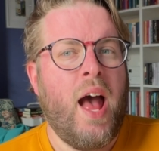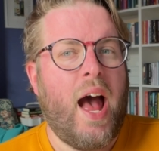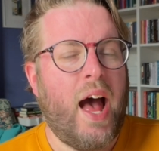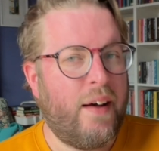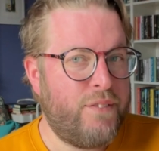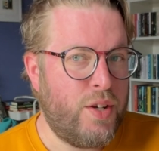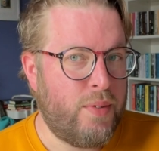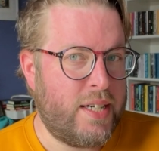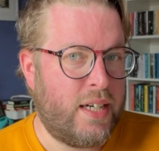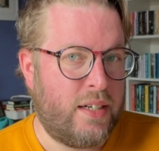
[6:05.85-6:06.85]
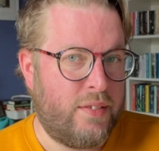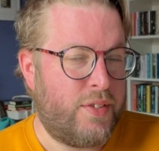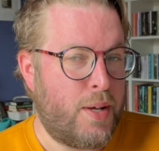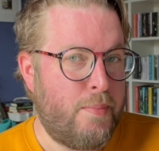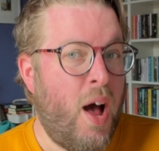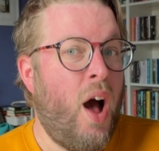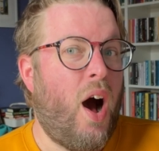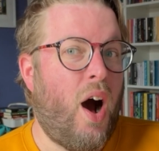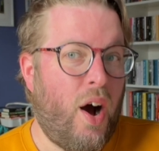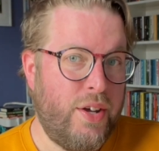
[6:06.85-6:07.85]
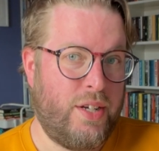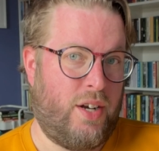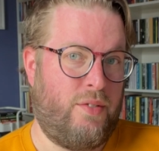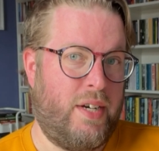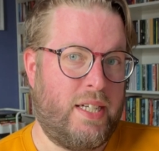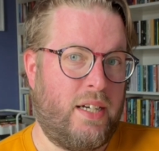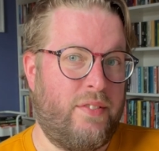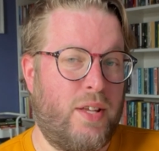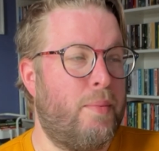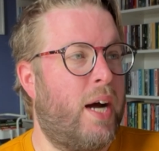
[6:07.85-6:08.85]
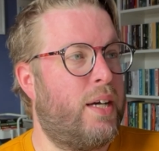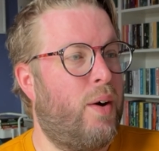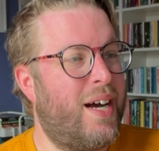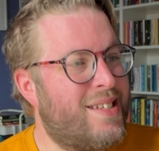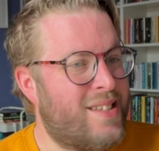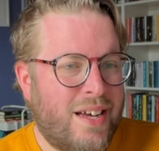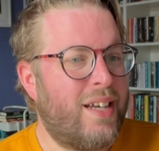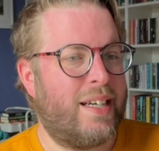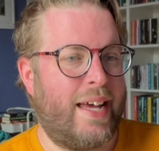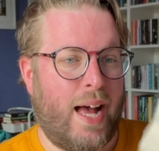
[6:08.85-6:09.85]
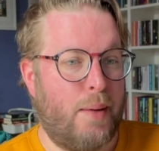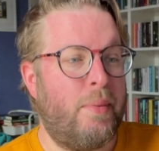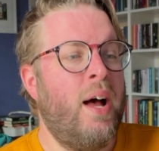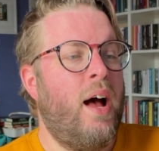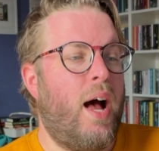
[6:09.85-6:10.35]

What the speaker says: Have you read any of them? Are you going to read any of them? I know I certainly am.